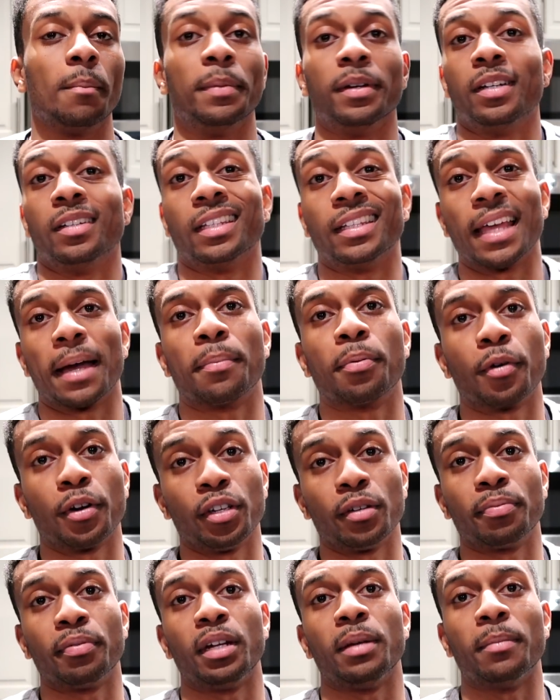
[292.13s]
because at that
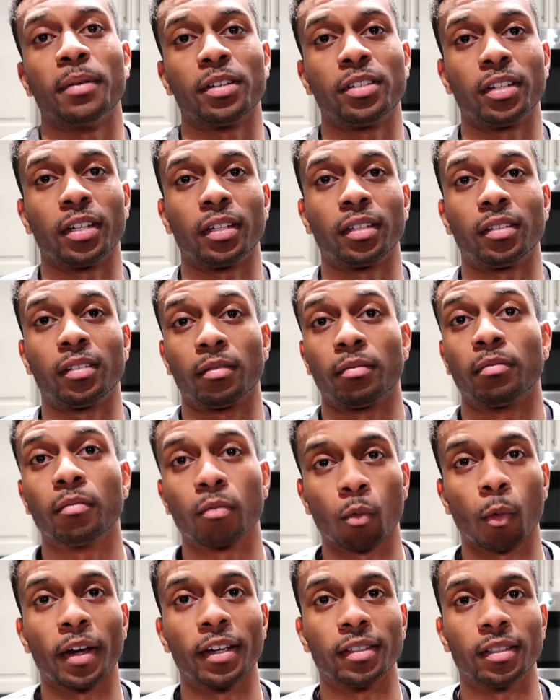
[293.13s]
point you're pretty much just
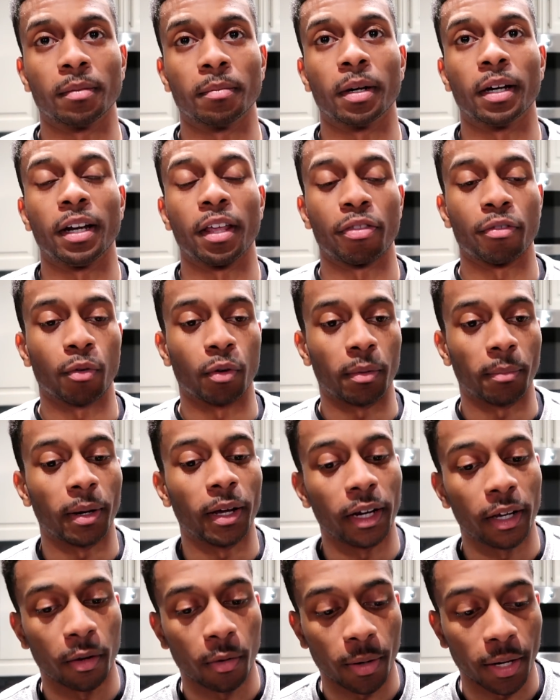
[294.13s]
wasting money, throwing
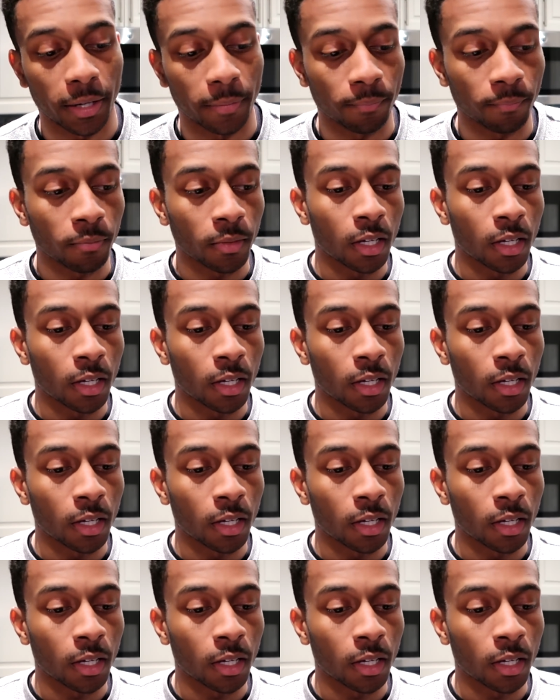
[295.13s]
money away.